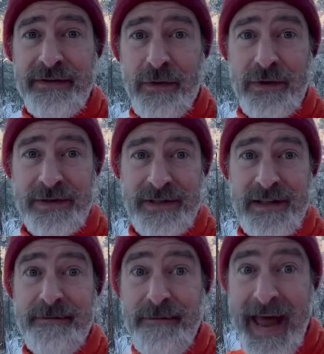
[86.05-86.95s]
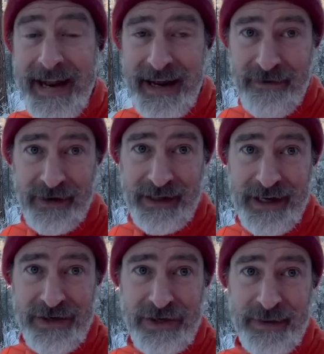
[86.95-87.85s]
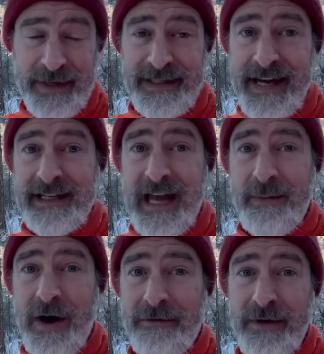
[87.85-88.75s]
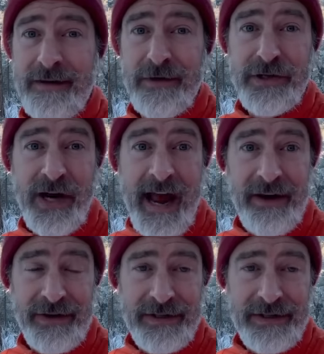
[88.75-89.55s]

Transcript: force the men in a relationship to take time off whenever a child